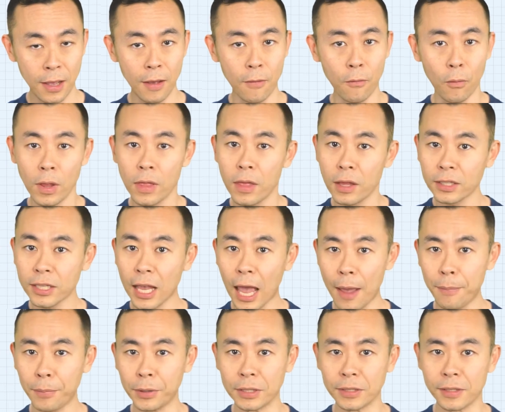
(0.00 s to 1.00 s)
And when this
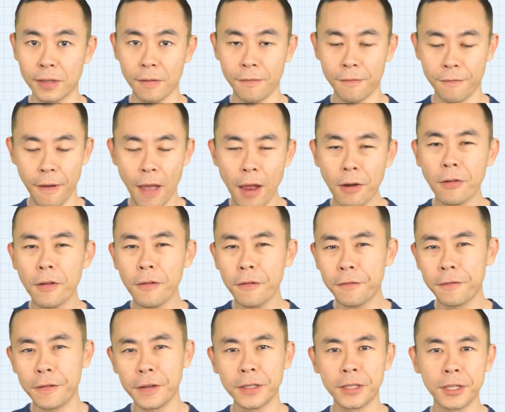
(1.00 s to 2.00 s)
happens, the very
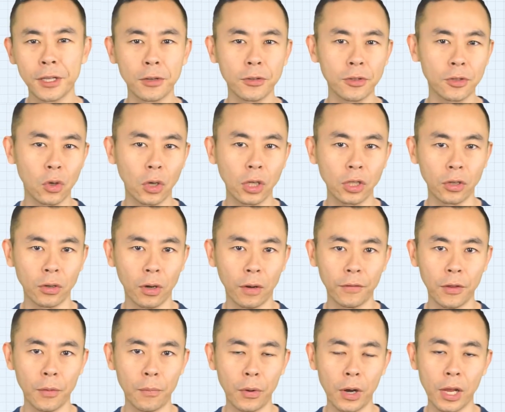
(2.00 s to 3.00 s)
physical structure
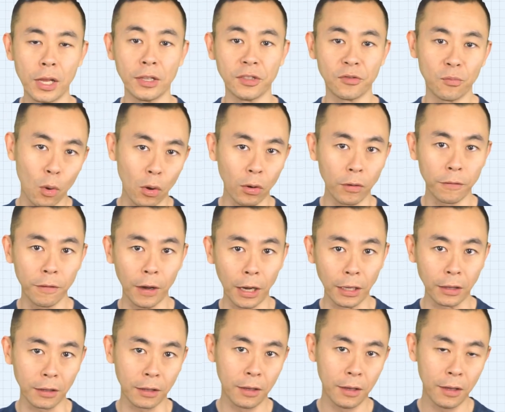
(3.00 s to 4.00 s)
of the brain is
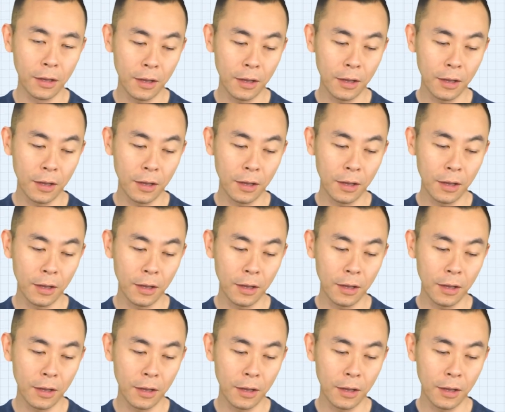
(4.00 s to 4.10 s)
modified.